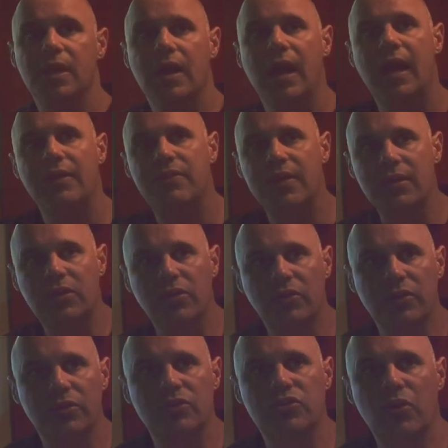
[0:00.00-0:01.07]
I think you'll
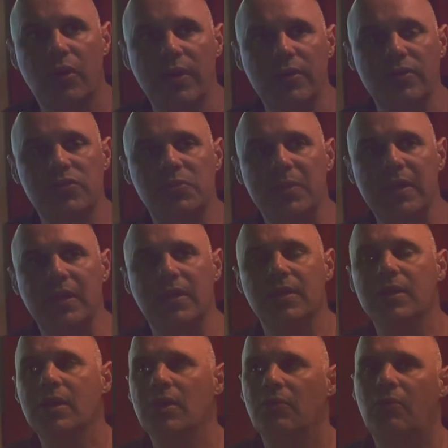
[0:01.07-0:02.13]
enjoy this week
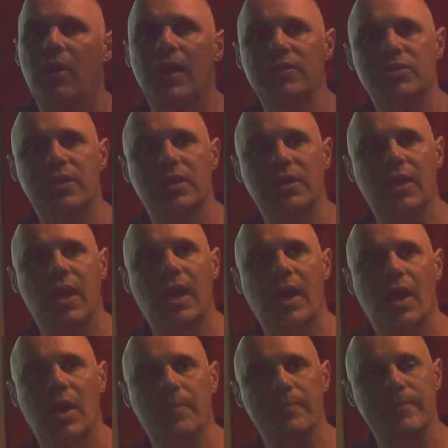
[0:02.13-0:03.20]
watching
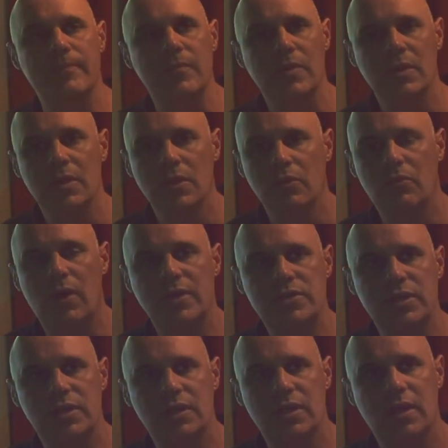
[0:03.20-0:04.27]

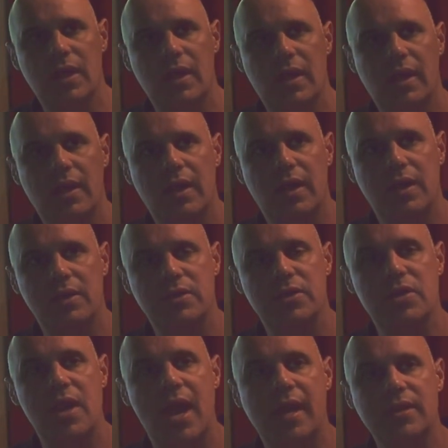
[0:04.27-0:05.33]

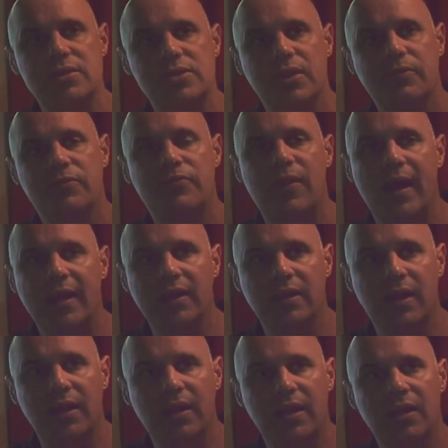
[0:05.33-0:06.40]
Knights fight
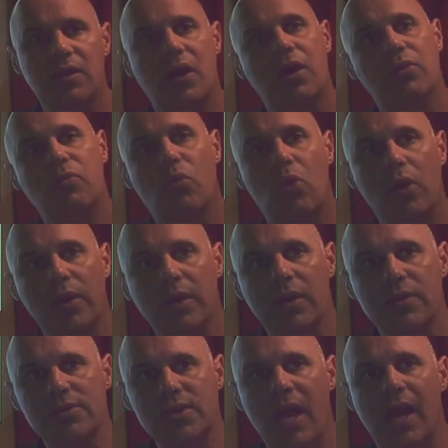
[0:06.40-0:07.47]
again on
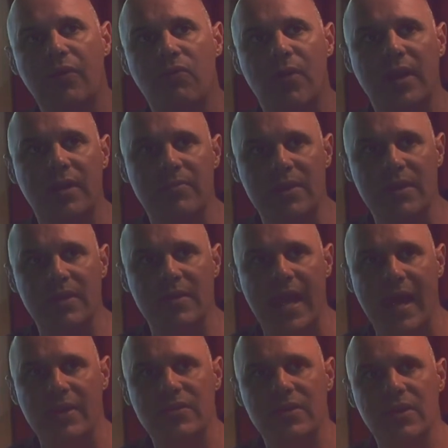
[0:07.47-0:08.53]
Warriors. I've recommended
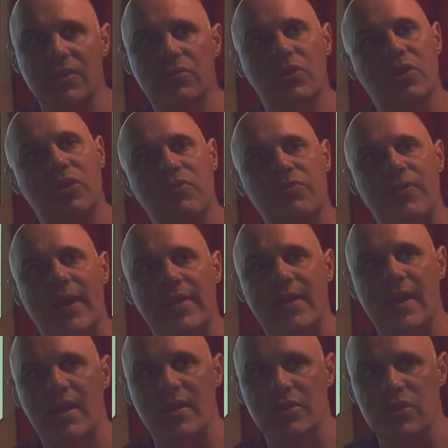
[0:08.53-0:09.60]
that to you. You can find that
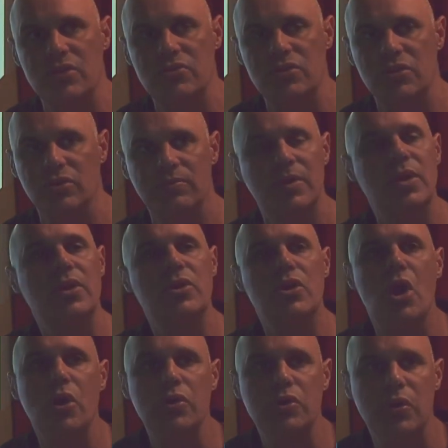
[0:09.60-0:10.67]
on YouTube. No,
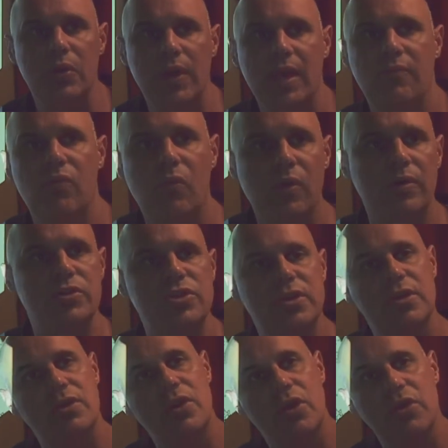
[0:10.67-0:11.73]
you don't have worksheet,
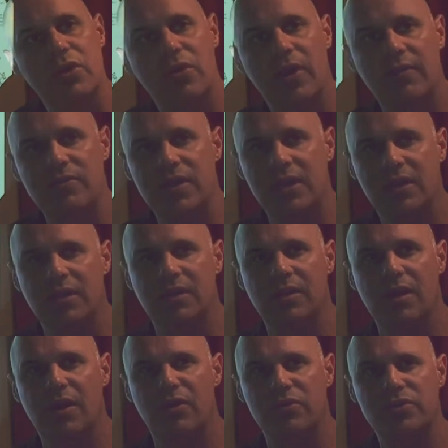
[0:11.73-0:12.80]
and no, you don't have to take any
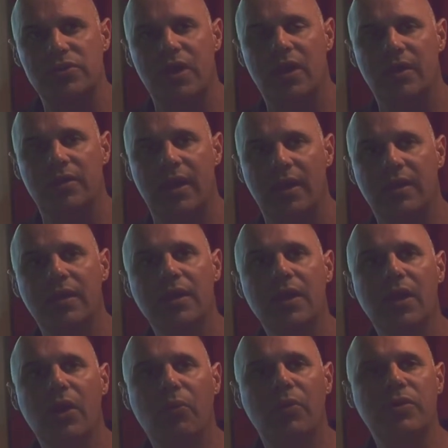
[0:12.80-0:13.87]
notes on that.
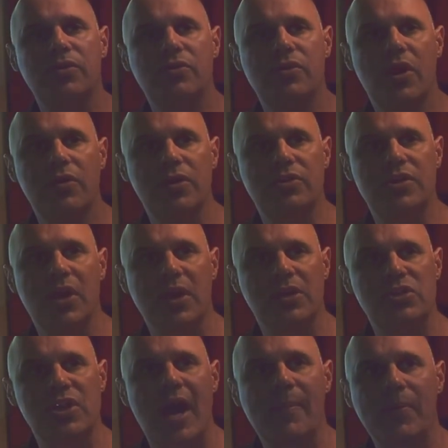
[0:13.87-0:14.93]
We do know that Terry
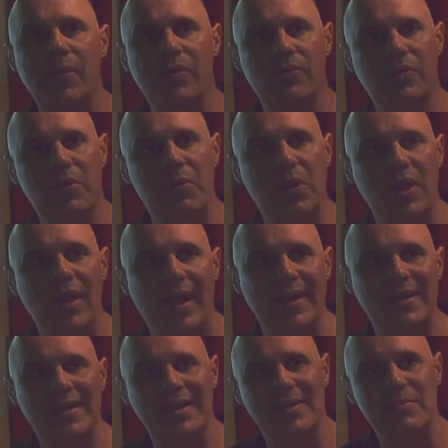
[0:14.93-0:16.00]
Shepard, we really
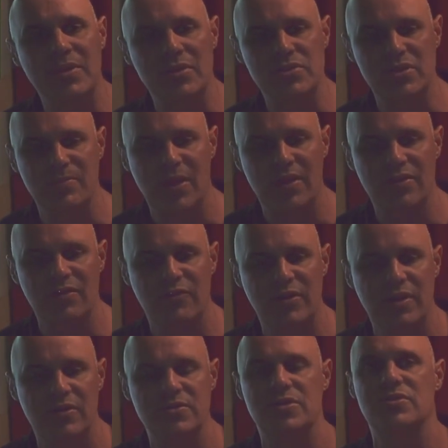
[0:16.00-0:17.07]
like him, and there's some other
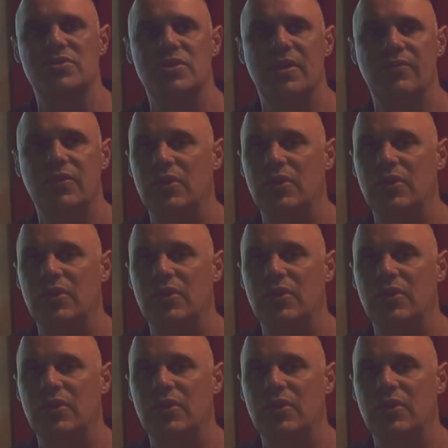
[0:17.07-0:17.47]
videos and stuff that